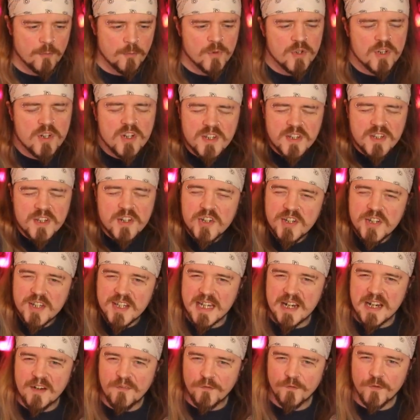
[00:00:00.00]
just
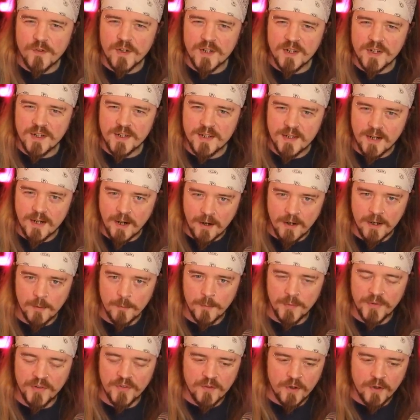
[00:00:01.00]
different
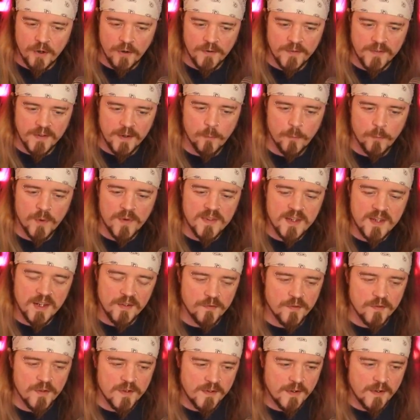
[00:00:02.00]
types of content with
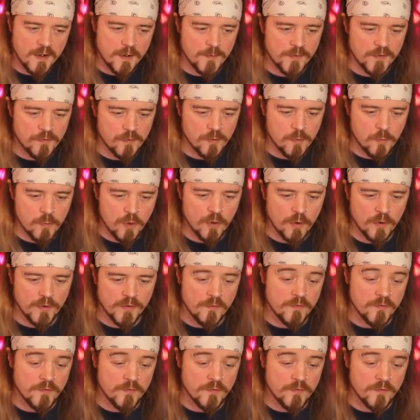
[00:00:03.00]
different types of rewards.